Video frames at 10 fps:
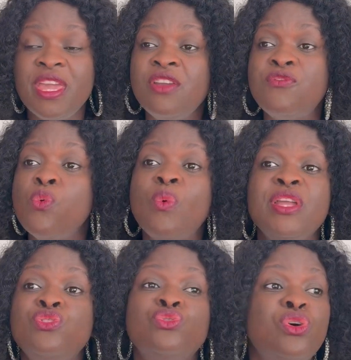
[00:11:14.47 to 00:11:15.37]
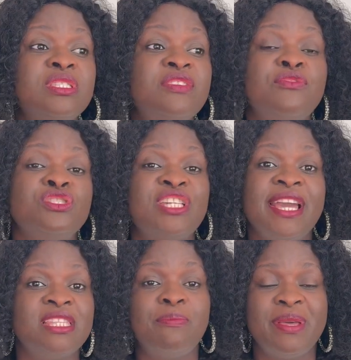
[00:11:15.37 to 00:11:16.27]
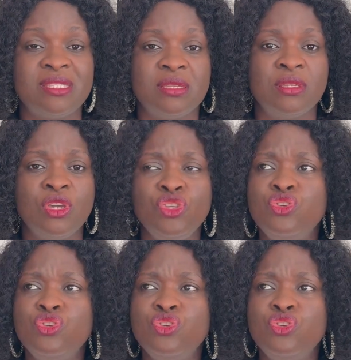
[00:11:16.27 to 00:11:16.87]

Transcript: even when you don't even check the person.